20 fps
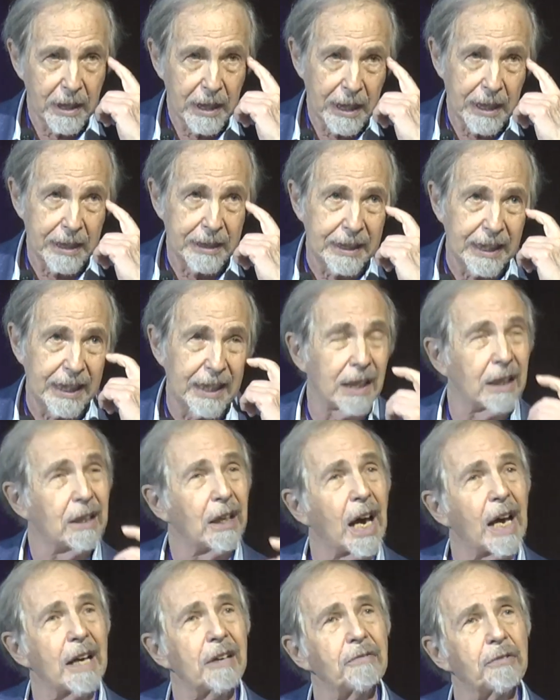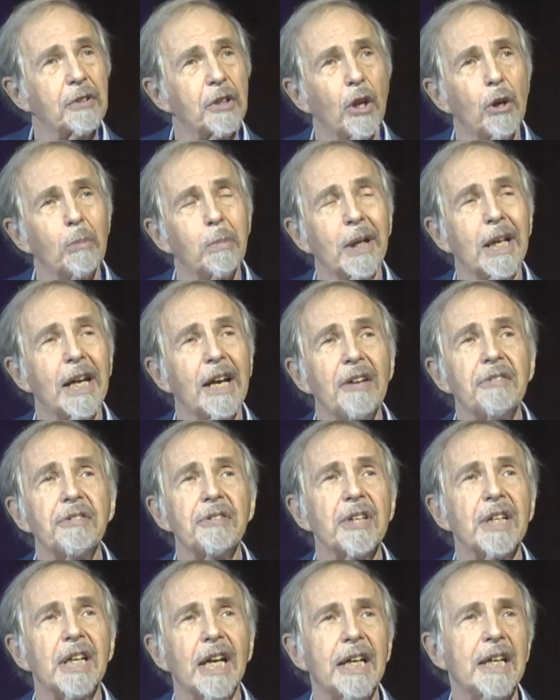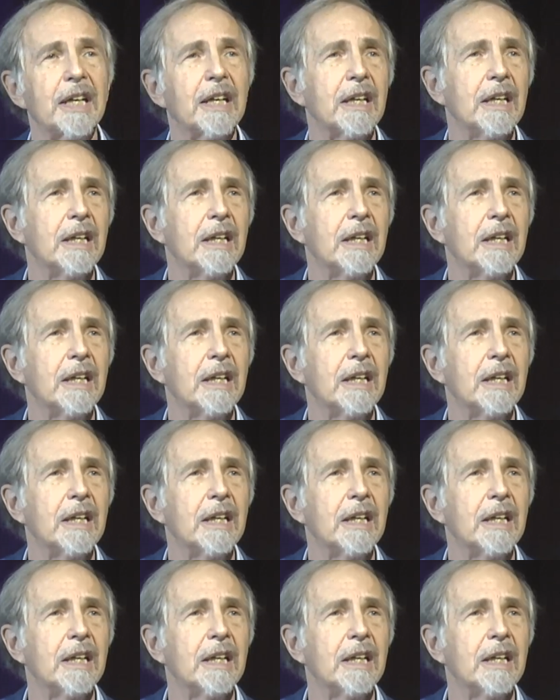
Indeed, a lot of global health today